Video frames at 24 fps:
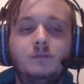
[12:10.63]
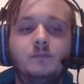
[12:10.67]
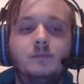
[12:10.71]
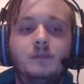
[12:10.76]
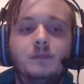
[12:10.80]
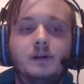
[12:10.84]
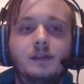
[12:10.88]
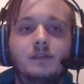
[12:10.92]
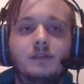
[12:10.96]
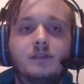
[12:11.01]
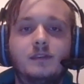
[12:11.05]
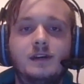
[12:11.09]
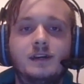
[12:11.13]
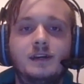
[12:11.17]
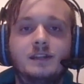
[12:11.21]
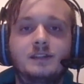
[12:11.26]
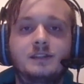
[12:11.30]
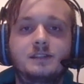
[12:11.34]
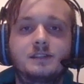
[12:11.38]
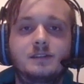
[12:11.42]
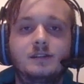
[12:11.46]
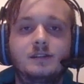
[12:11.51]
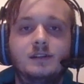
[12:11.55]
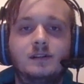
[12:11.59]
but
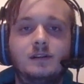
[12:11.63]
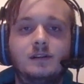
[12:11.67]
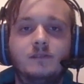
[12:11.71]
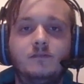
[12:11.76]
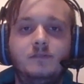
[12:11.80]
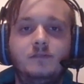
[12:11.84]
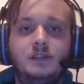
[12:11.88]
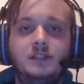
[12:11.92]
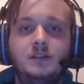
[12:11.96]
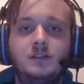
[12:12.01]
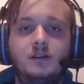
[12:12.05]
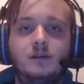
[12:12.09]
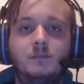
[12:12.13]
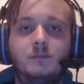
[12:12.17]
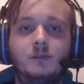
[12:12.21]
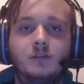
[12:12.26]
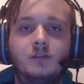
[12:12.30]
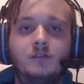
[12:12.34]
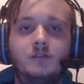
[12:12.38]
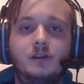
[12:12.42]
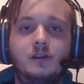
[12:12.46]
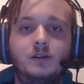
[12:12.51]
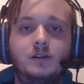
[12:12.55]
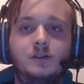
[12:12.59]
that uh,
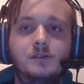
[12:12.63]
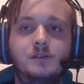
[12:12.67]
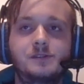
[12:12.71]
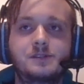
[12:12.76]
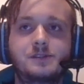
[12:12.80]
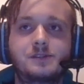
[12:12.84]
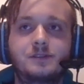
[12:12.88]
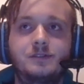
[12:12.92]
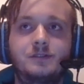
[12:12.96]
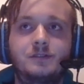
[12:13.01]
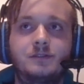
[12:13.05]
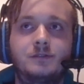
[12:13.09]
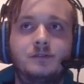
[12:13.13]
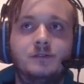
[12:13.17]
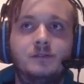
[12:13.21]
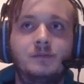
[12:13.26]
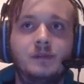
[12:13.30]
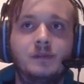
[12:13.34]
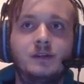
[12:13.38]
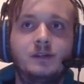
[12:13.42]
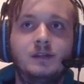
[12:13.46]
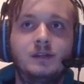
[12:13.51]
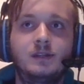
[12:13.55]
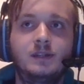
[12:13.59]
video uploader
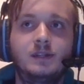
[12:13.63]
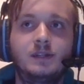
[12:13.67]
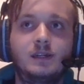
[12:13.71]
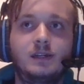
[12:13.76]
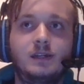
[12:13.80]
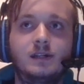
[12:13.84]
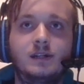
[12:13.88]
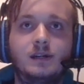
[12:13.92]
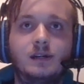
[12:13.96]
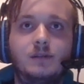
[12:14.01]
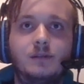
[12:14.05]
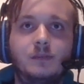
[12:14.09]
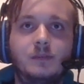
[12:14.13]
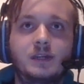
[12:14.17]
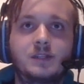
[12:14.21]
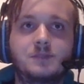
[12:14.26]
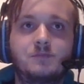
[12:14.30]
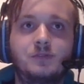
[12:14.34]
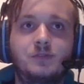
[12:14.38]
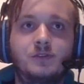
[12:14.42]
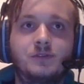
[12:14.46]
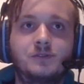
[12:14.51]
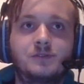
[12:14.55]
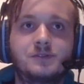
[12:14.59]
also
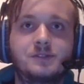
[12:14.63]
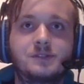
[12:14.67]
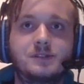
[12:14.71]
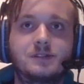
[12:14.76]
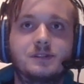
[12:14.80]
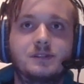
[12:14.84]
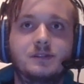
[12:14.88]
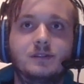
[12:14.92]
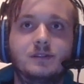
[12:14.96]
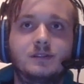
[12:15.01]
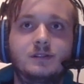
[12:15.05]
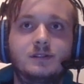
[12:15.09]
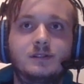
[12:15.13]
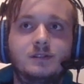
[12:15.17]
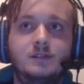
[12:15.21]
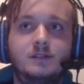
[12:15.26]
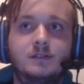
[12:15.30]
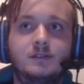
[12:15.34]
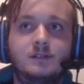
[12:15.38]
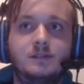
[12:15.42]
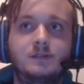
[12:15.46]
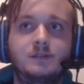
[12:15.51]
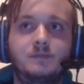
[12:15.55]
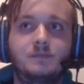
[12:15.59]
um, exposed
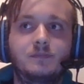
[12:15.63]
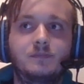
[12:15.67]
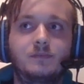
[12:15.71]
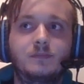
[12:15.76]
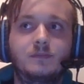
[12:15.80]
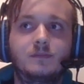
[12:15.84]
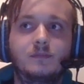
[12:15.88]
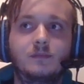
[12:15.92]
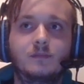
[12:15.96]
uh,